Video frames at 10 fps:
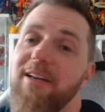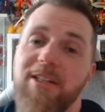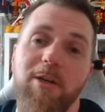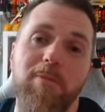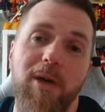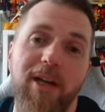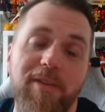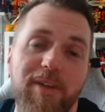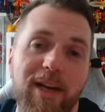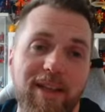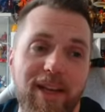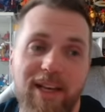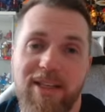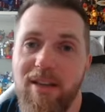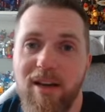don't buy the fact that
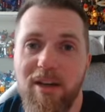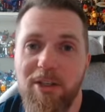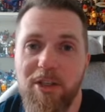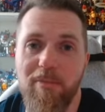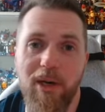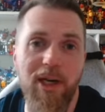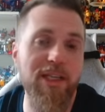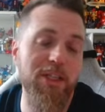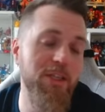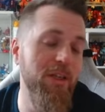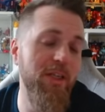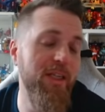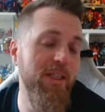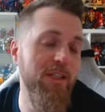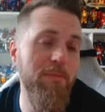he's the largest combiner, just like
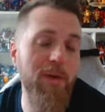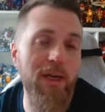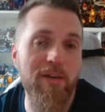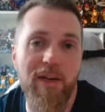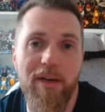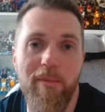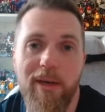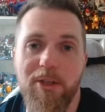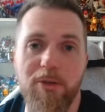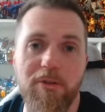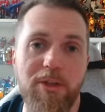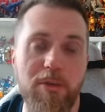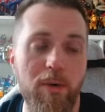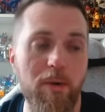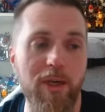I don't buy the fact that Menasor is the
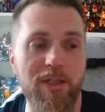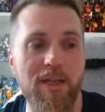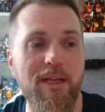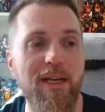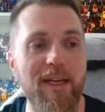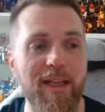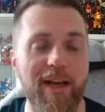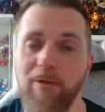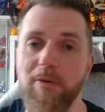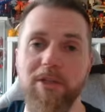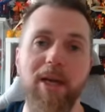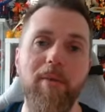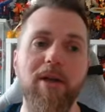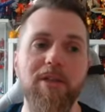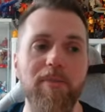smallest. They're all the same
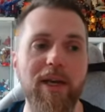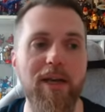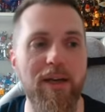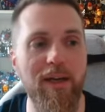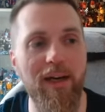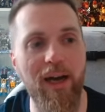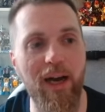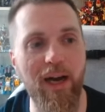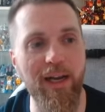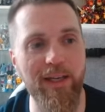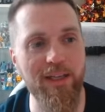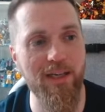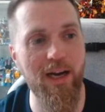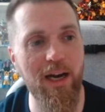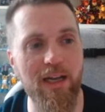height to me. He's an
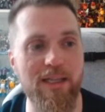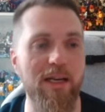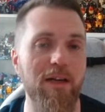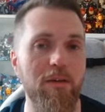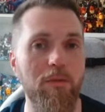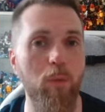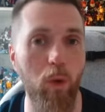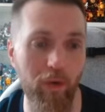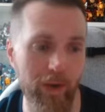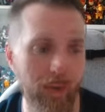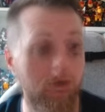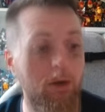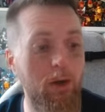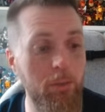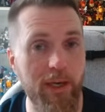utter warrior.
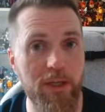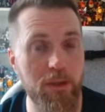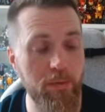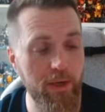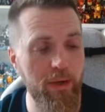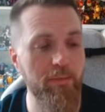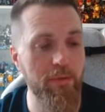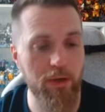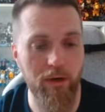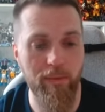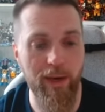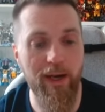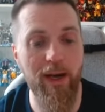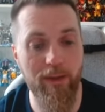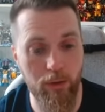Omega Supreme, sorry mate,
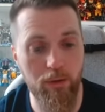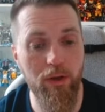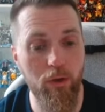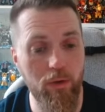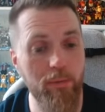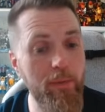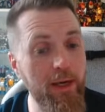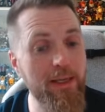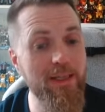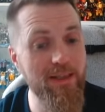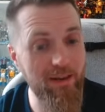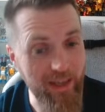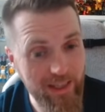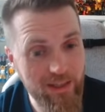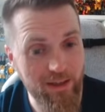I do think your combiner
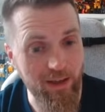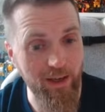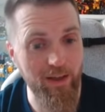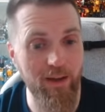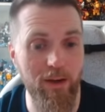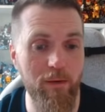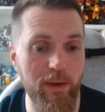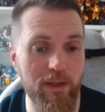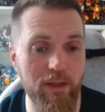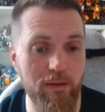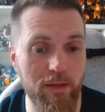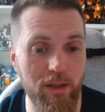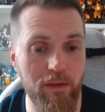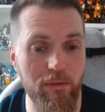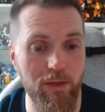size, I think you went toe to
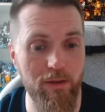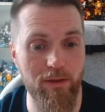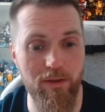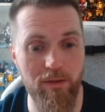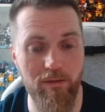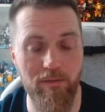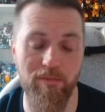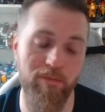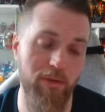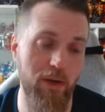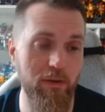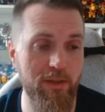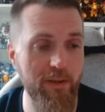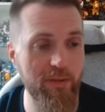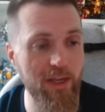toe with, you know,
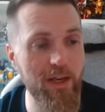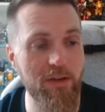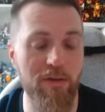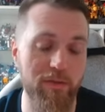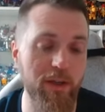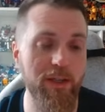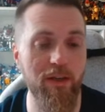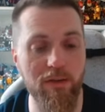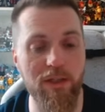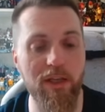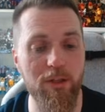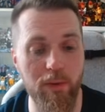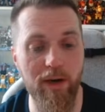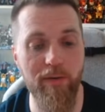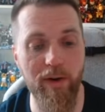Devastator and fighting alongside
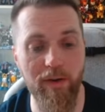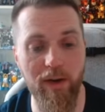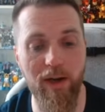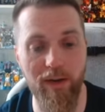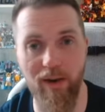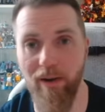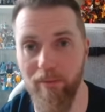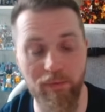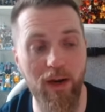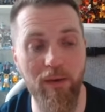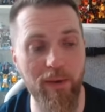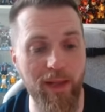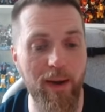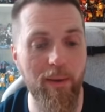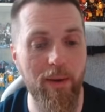Superion. I'm fine with
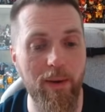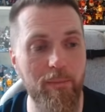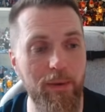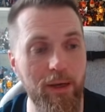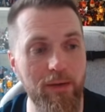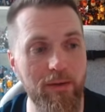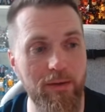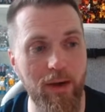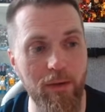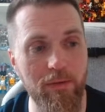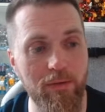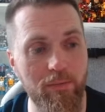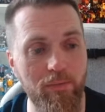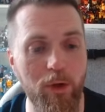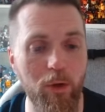that, but no,
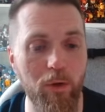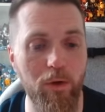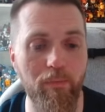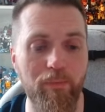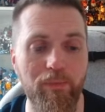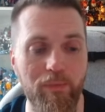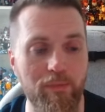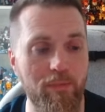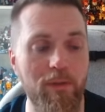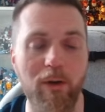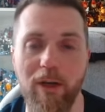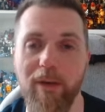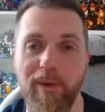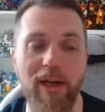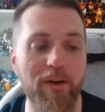you're going to
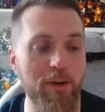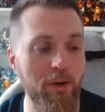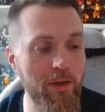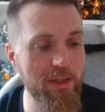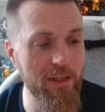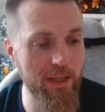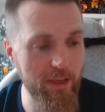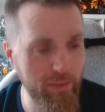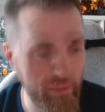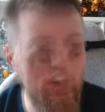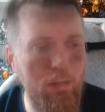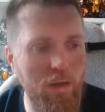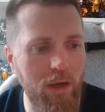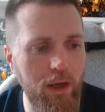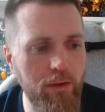be under not considered.
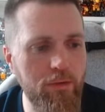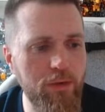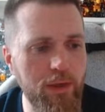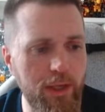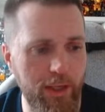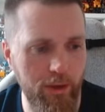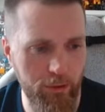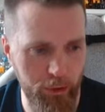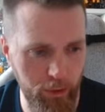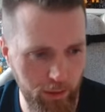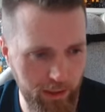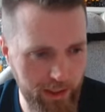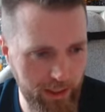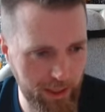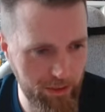I'm really not sure what this
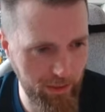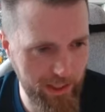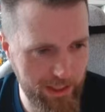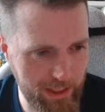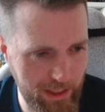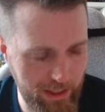next one is.